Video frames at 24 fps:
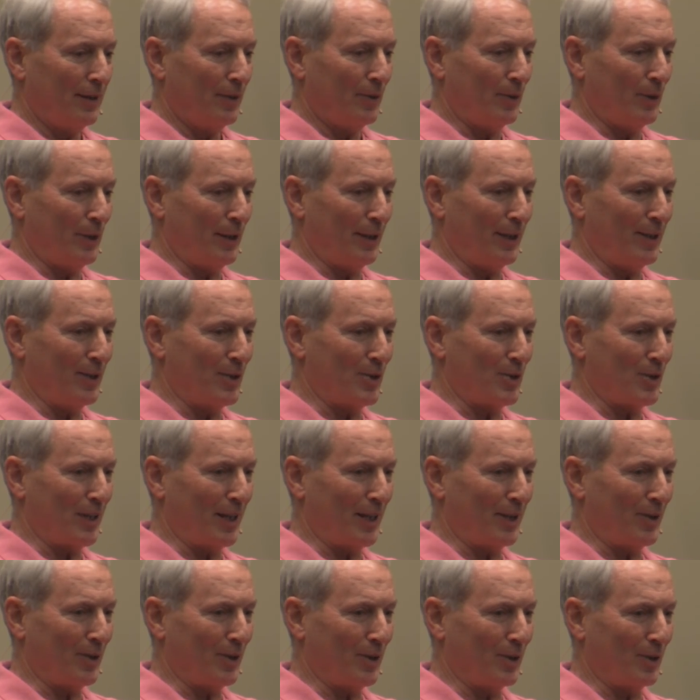we need to
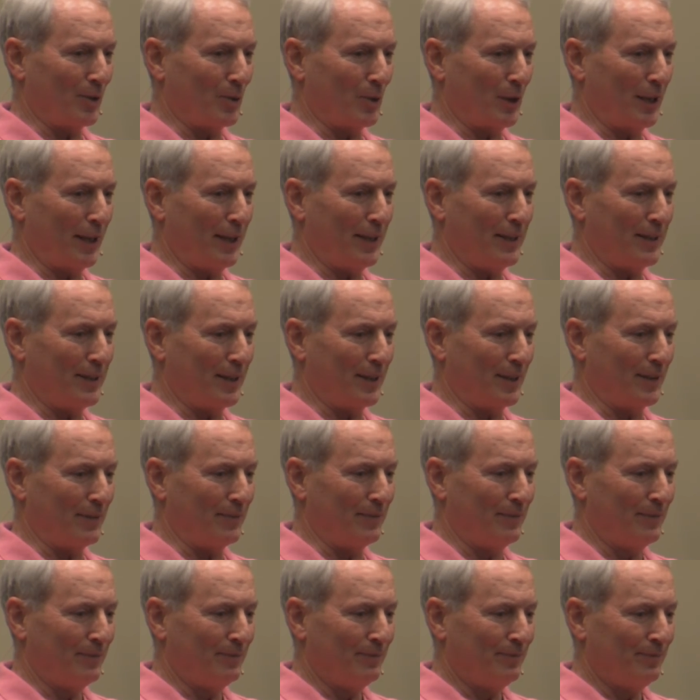stand on the right and
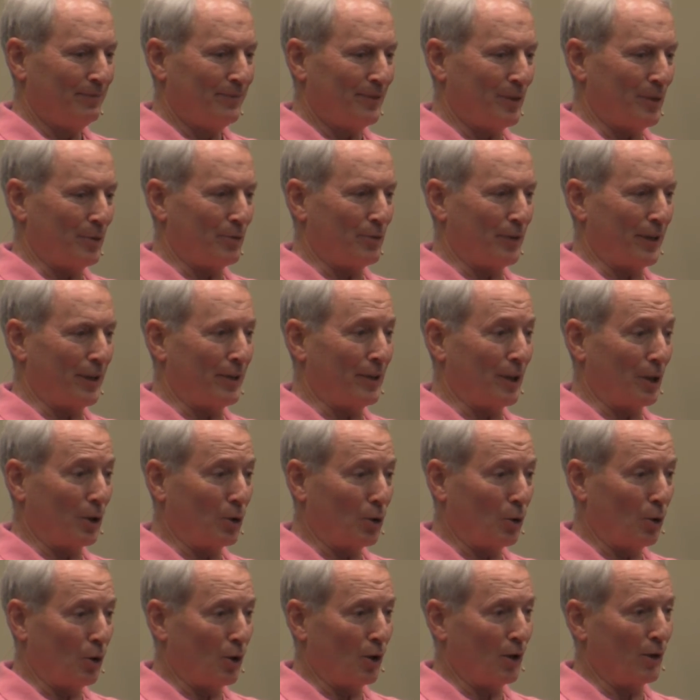defend the
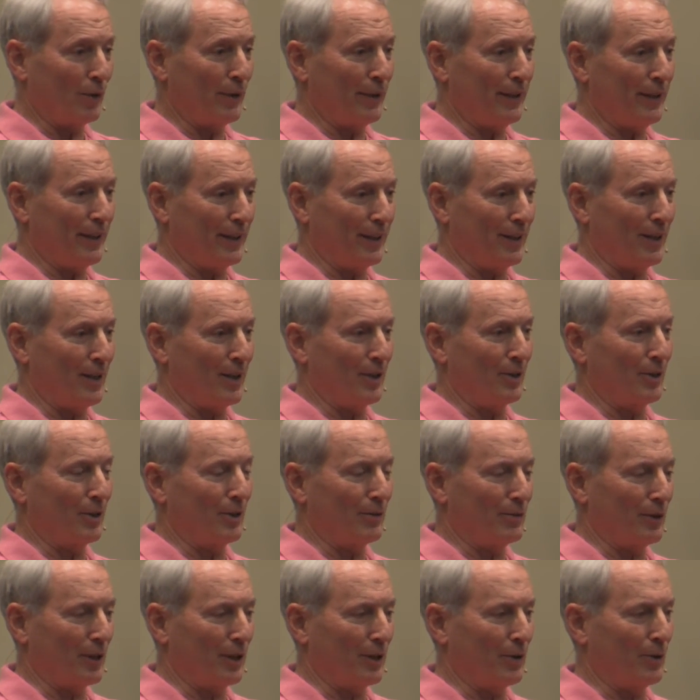glory and honor
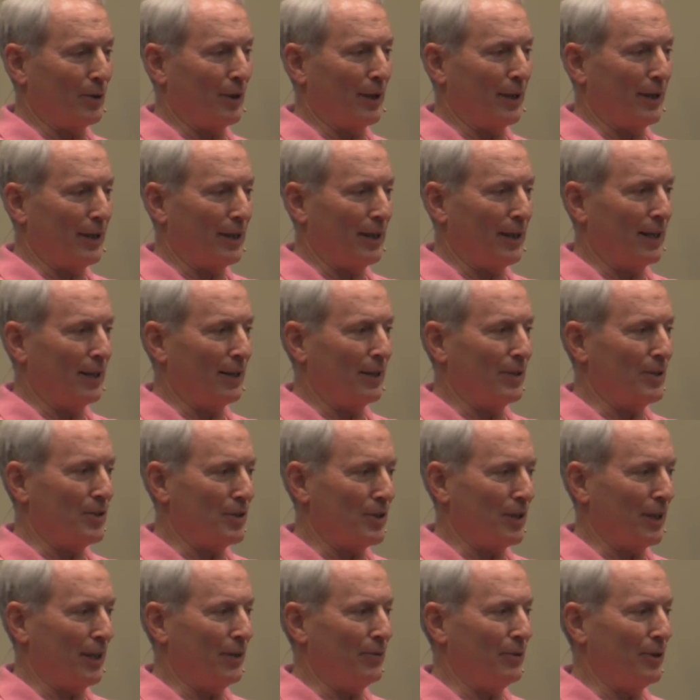of our great God and
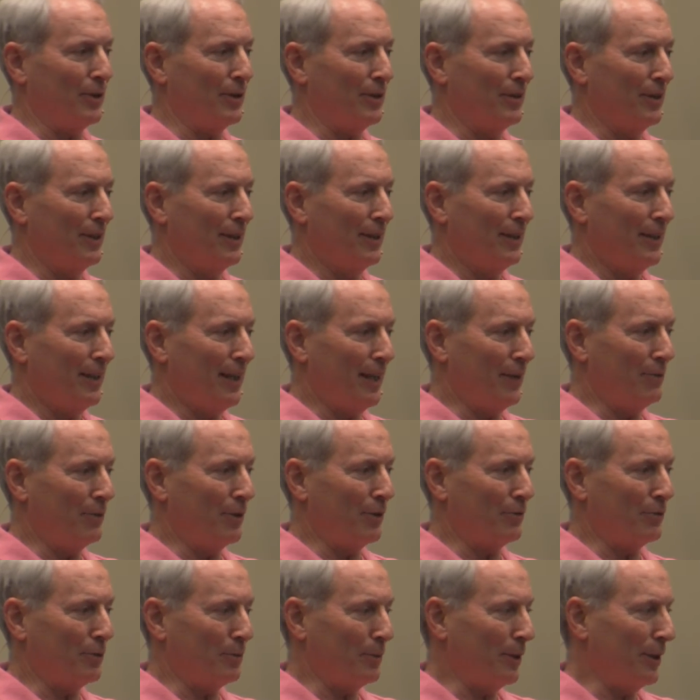Savior,
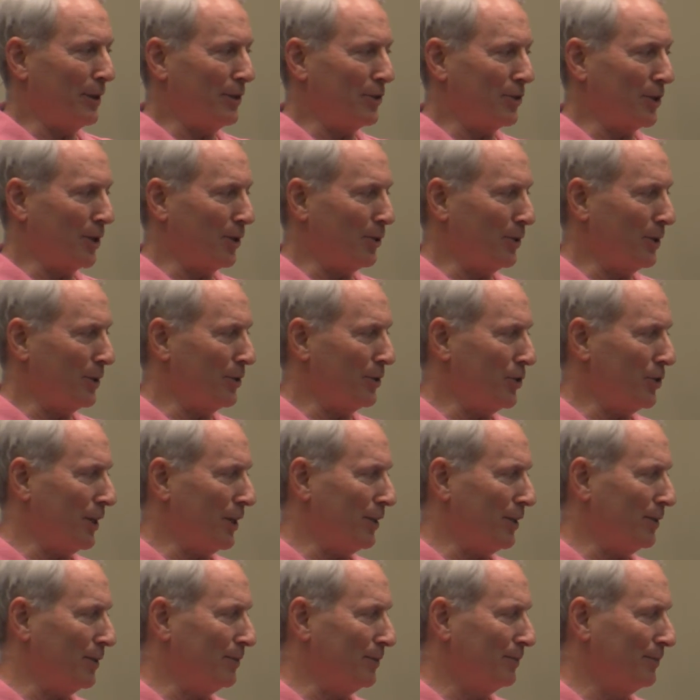even if it means going to
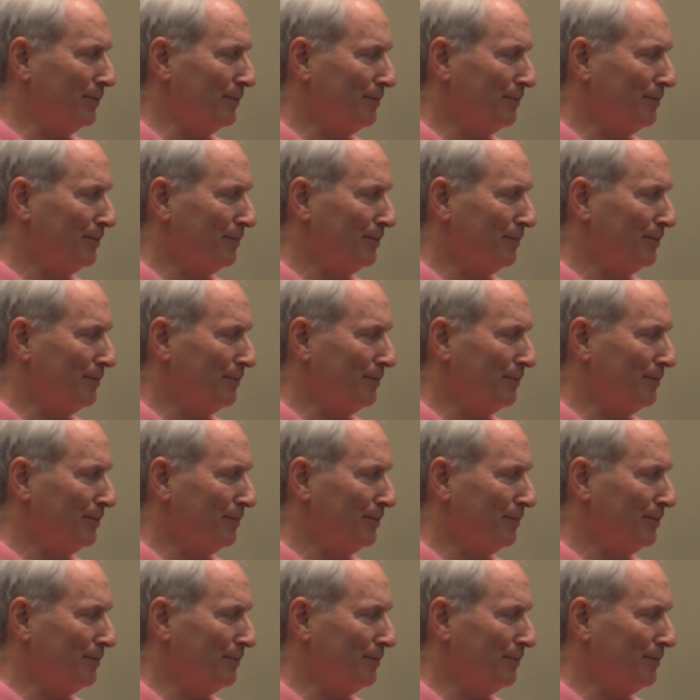jail.